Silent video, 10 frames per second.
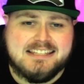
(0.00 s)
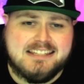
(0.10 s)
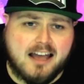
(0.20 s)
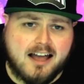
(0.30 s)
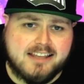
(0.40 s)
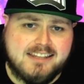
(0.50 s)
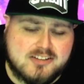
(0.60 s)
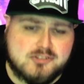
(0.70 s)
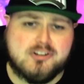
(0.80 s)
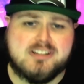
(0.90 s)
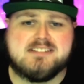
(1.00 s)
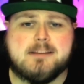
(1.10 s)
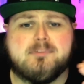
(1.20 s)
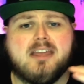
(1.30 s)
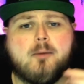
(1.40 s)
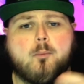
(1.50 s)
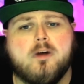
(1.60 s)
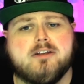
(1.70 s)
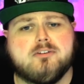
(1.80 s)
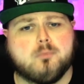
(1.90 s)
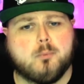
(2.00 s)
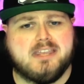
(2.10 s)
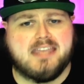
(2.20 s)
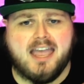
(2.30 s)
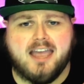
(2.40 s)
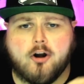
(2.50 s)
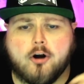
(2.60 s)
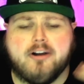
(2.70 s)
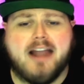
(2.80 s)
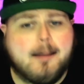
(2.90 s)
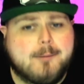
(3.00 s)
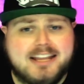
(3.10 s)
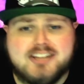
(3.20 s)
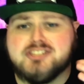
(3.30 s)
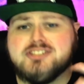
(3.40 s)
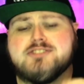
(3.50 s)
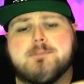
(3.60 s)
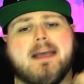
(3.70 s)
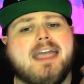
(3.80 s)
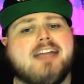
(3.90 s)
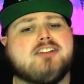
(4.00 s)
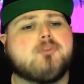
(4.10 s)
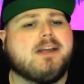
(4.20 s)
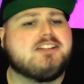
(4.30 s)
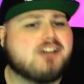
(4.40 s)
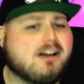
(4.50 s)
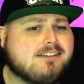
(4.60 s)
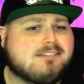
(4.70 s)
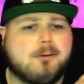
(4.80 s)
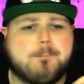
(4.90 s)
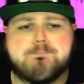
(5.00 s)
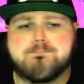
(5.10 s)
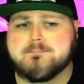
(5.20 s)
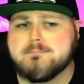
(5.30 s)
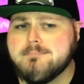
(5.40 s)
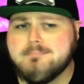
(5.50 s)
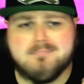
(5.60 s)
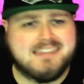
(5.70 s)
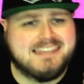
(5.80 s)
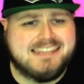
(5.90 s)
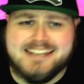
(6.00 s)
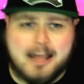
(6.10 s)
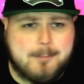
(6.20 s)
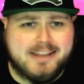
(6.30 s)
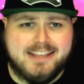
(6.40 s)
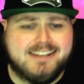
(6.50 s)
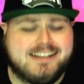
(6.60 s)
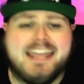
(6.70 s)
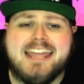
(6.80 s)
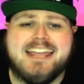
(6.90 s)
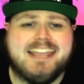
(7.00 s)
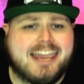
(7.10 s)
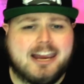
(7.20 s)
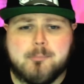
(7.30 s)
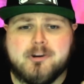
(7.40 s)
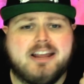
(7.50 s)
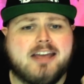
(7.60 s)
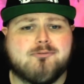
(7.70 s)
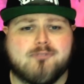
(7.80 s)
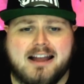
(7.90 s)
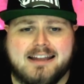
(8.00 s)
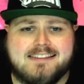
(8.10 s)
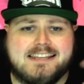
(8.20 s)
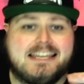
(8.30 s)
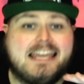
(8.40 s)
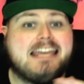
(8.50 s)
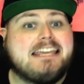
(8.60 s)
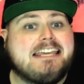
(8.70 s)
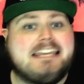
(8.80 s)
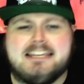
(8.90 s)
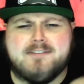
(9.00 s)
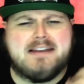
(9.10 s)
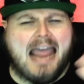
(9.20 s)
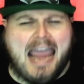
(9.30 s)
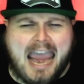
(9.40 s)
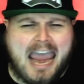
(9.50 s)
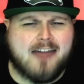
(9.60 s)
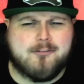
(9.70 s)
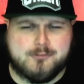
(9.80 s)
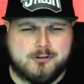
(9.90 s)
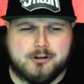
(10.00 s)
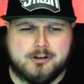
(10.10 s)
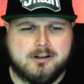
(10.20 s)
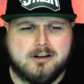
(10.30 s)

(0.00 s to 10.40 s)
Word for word: Uh, yesterday's update was we had our nominations by H O H Hisam. He nominated Cameron and Reilly even after